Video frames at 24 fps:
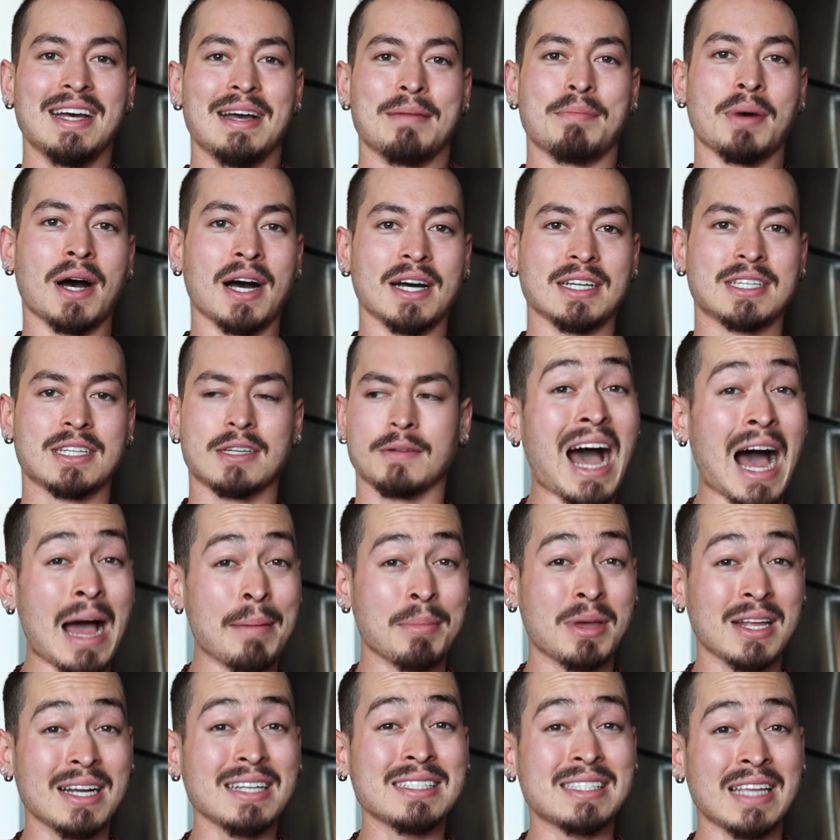but I'm
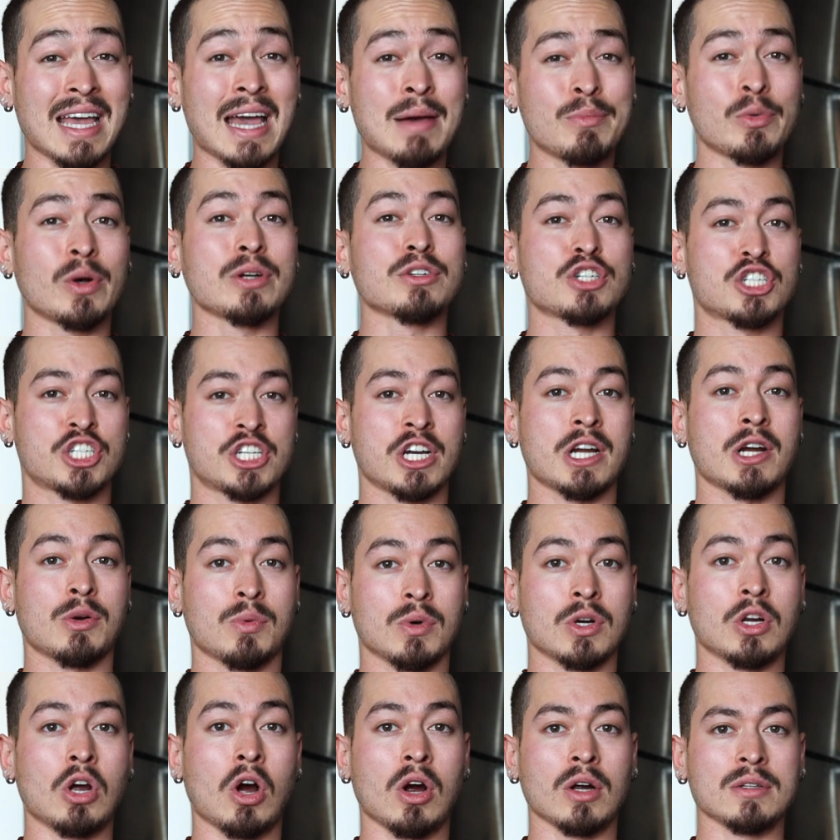going to damn well share it
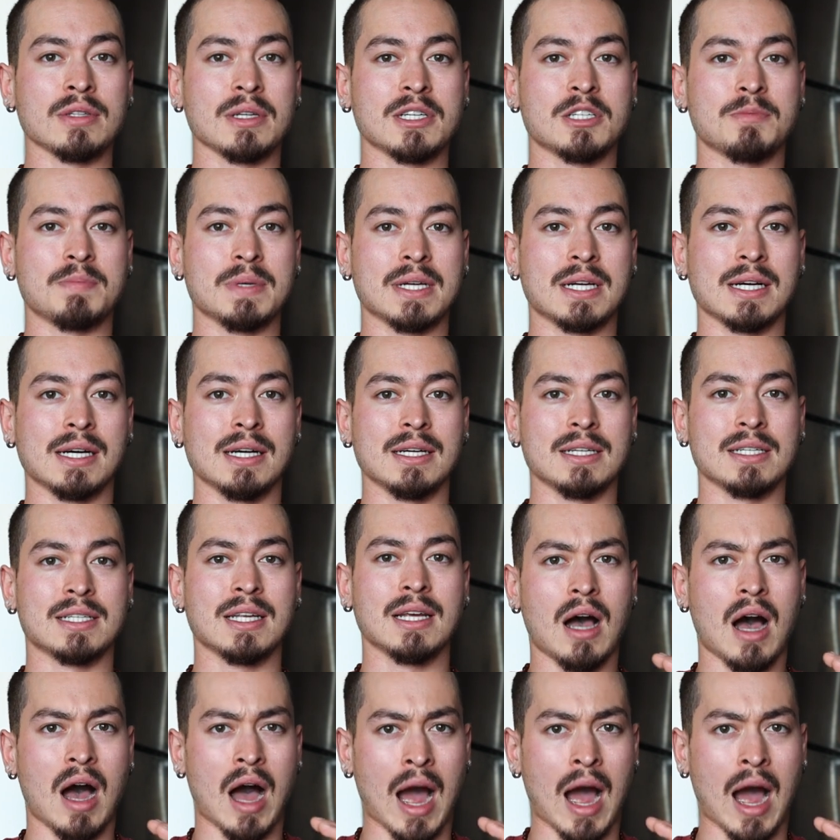regardless because